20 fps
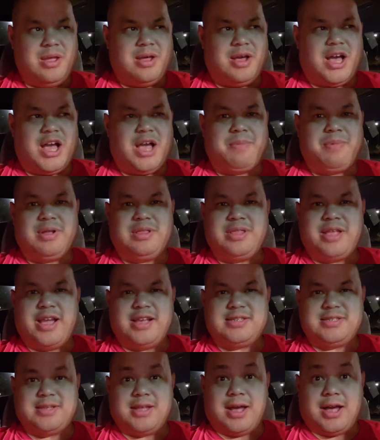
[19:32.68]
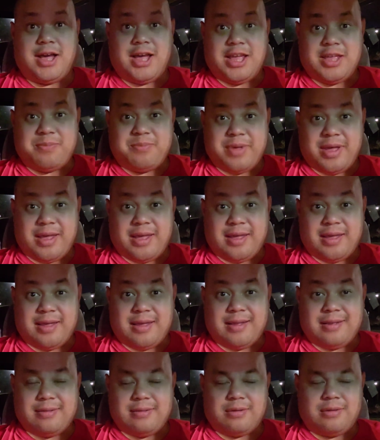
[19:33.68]
I'm a nice guy,
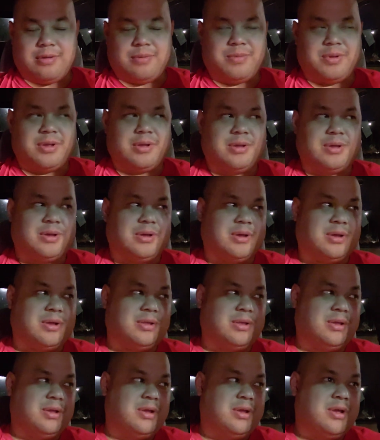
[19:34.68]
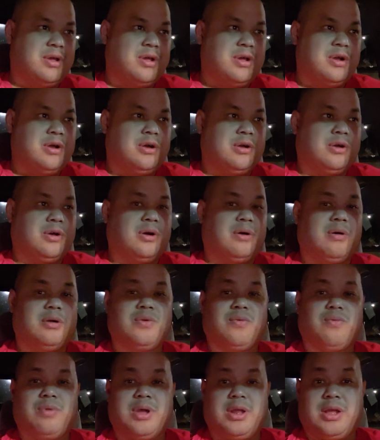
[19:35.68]
man. Oh my God. Go on
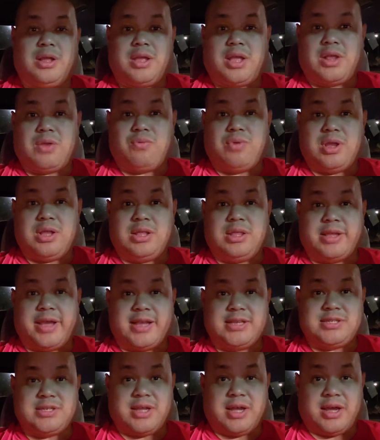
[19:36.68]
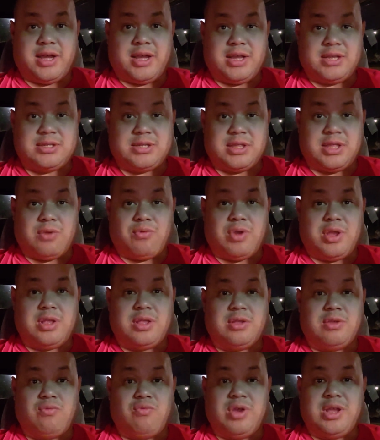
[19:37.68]
Reddit and read nice guys and
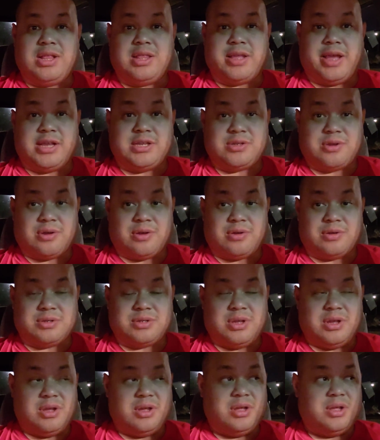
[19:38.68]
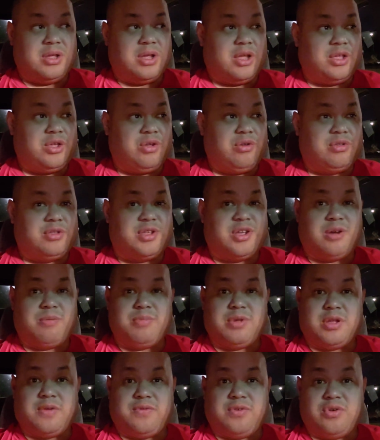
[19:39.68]
then read nice girls. And you tell
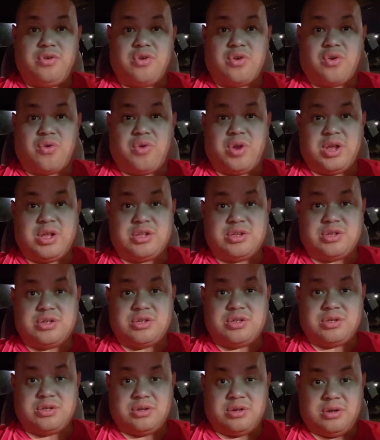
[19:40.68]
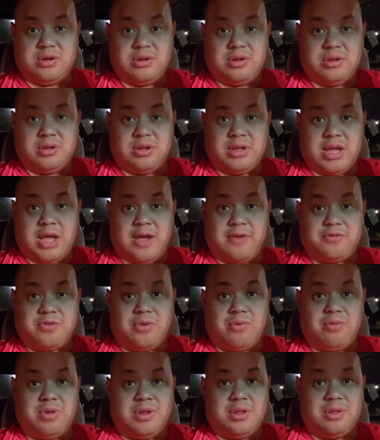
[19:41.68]
me if you cringe
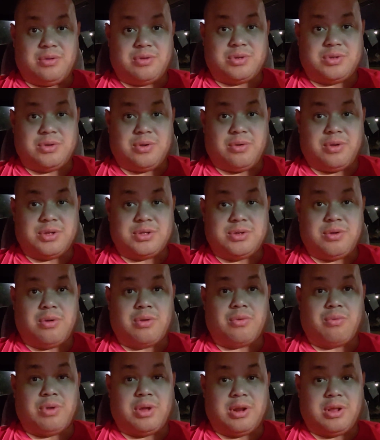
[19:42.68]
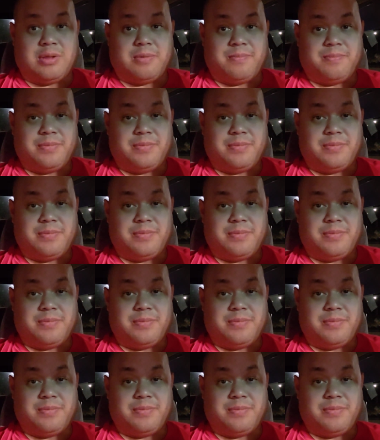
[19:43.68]
after reading those stories. Go on Reddit.